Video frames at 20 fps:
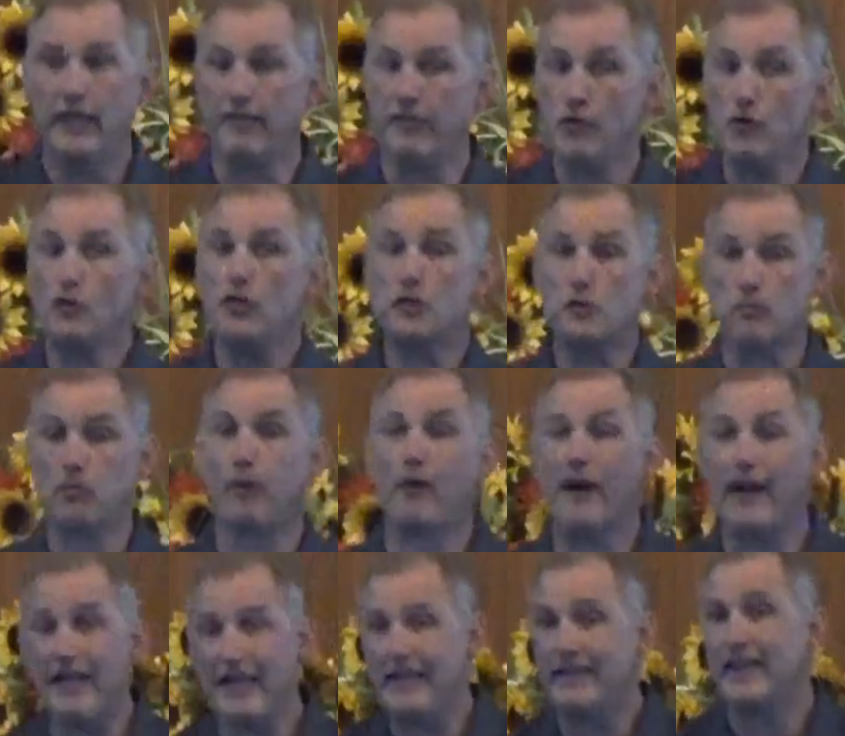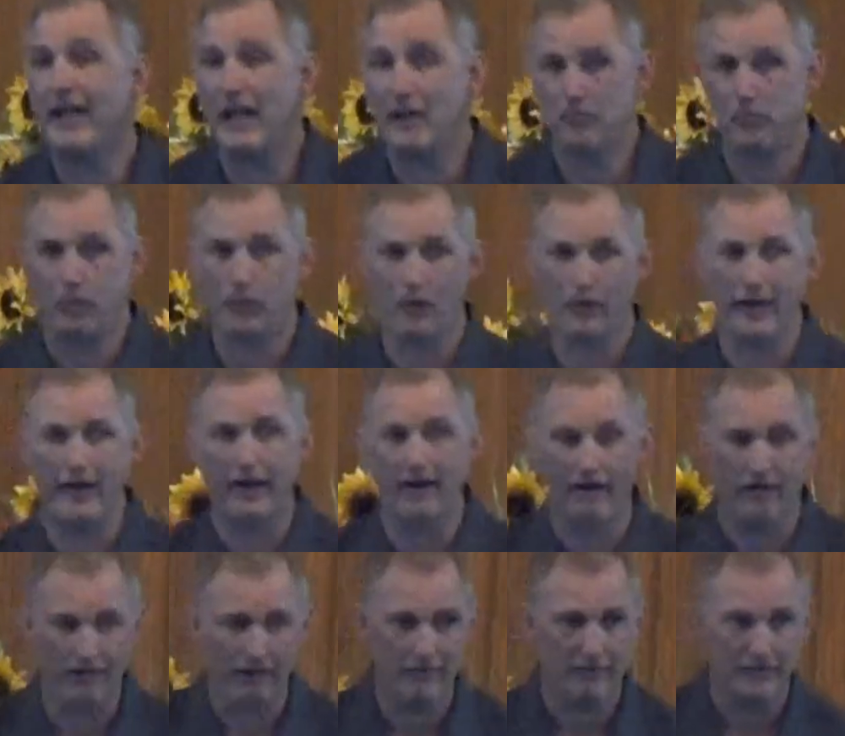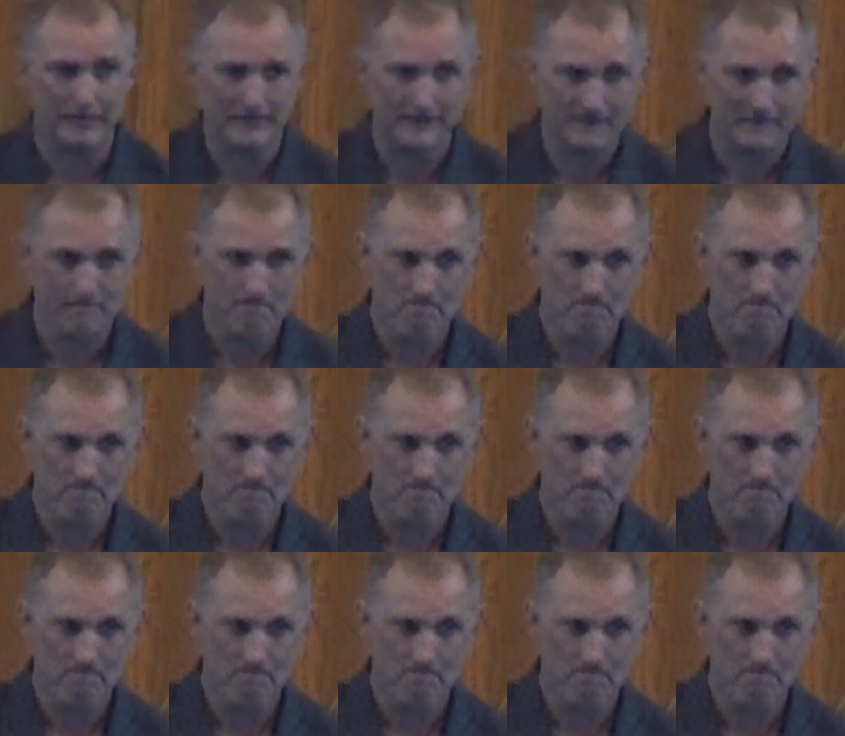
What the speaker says: And if you just prayed that prayer